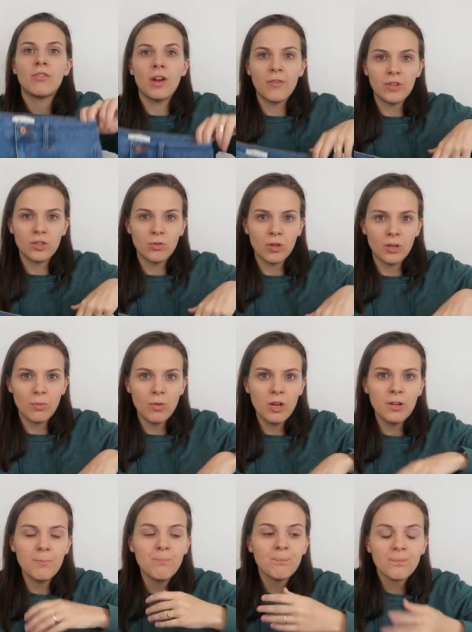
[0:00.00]
Forever
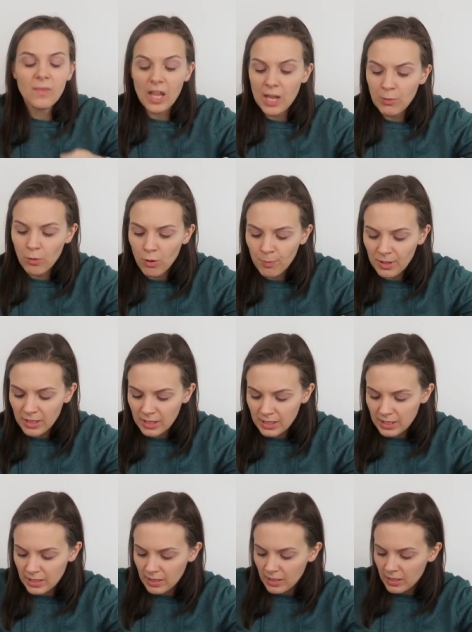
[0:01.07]
21. I won't be
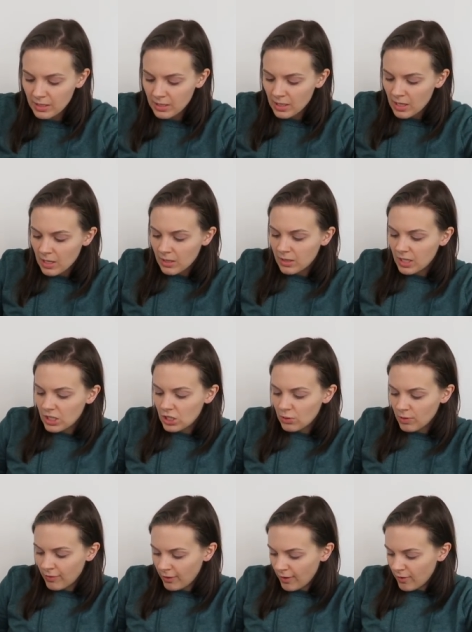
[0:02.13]
listing these. The
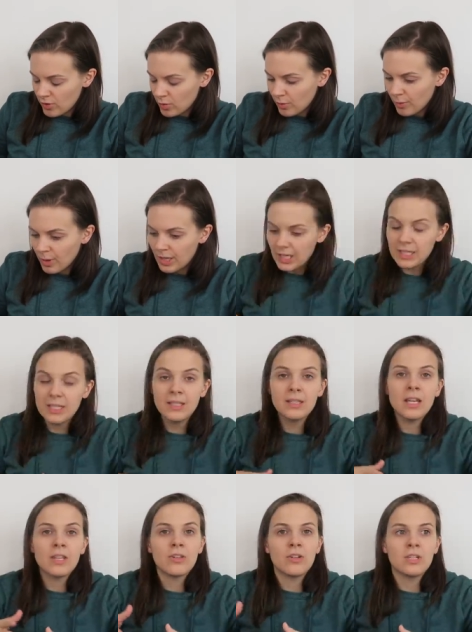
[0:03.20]
issue with Forever 21 isn't
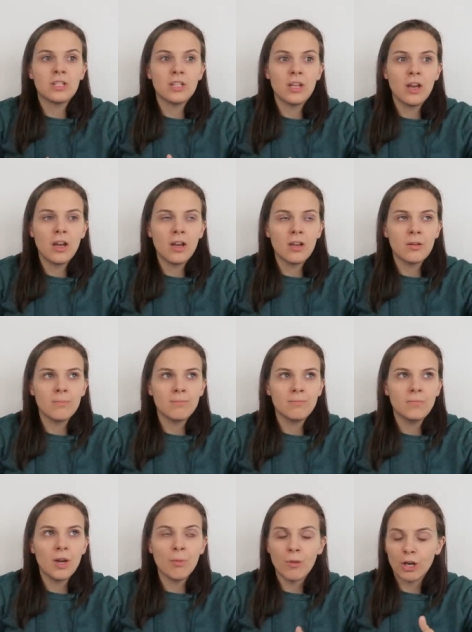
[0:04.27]
that there isn't
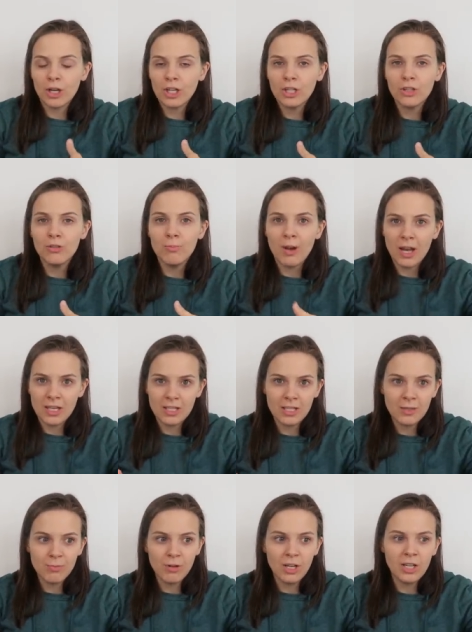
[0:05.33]
um, a market who buys
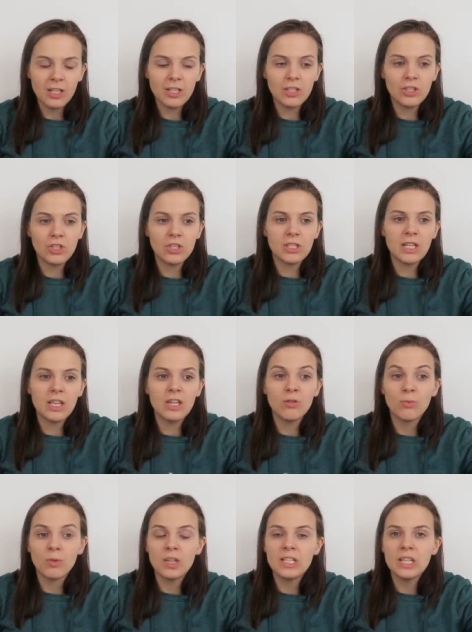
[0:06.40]
this brand. It's just that
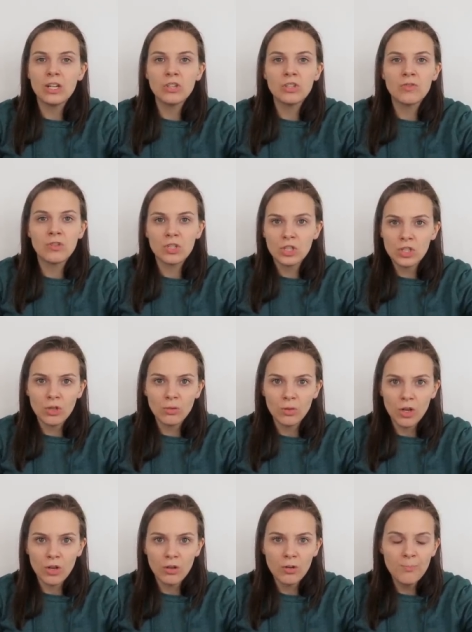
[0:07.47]
it retails for so
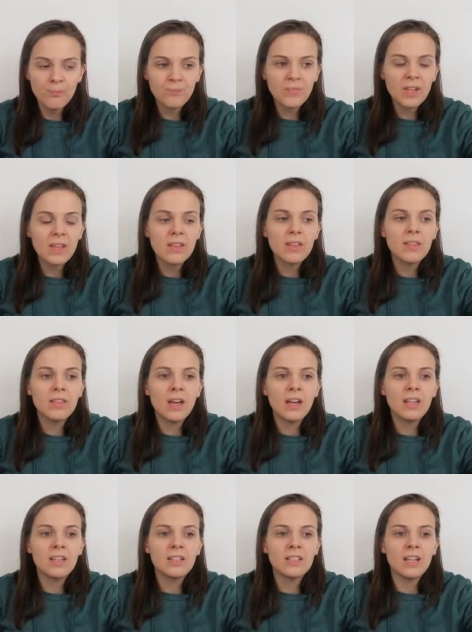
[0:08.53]
low
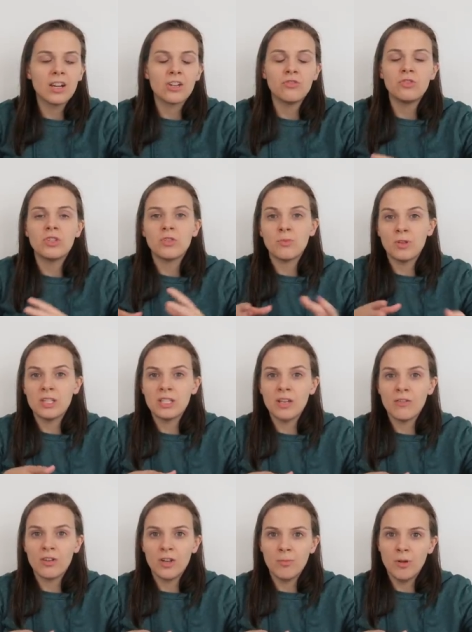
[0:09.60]
that it's not going to
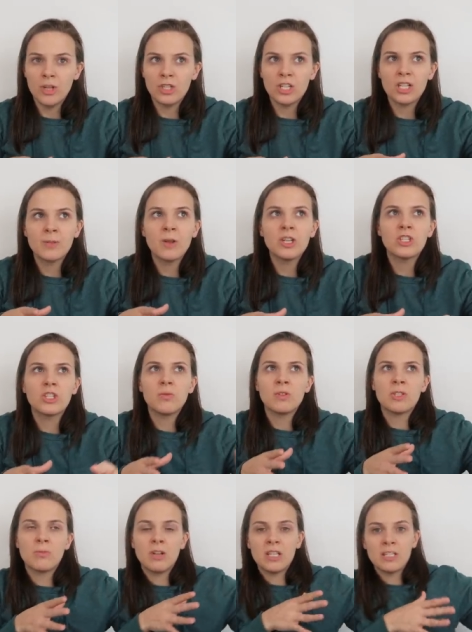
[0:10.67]
resell very much, especially
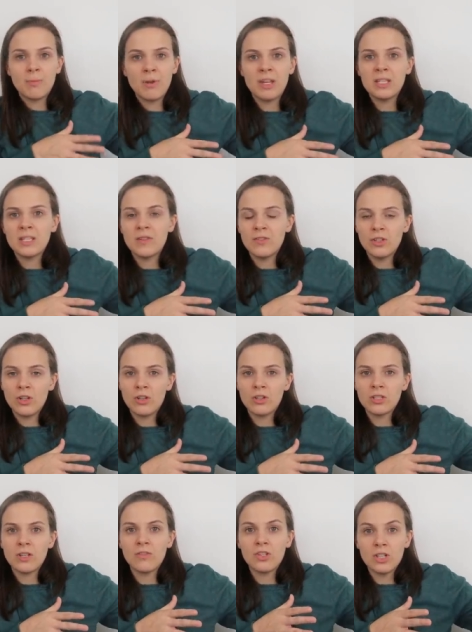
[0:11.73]
when someone has to pay
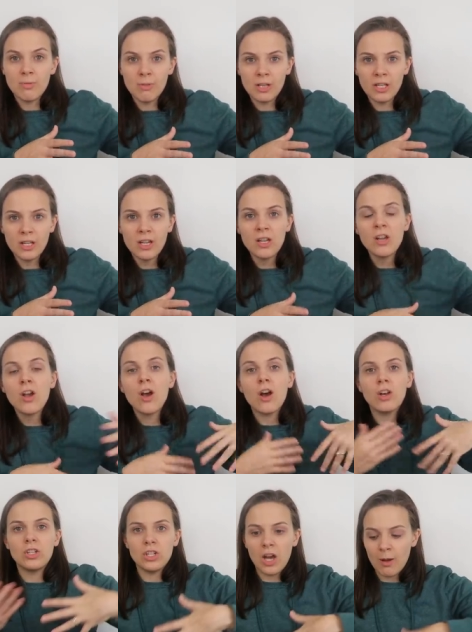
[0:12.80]
$7 of shipping
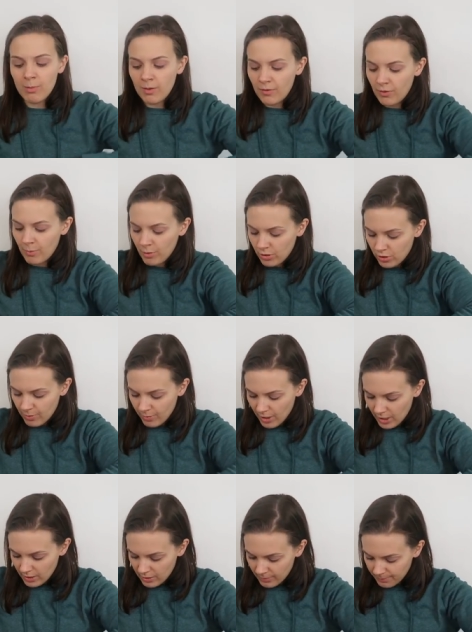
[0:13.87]
on top of the purchase
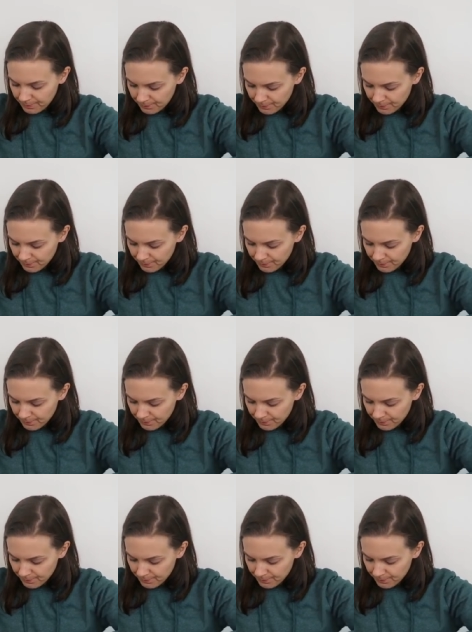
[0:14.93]
price.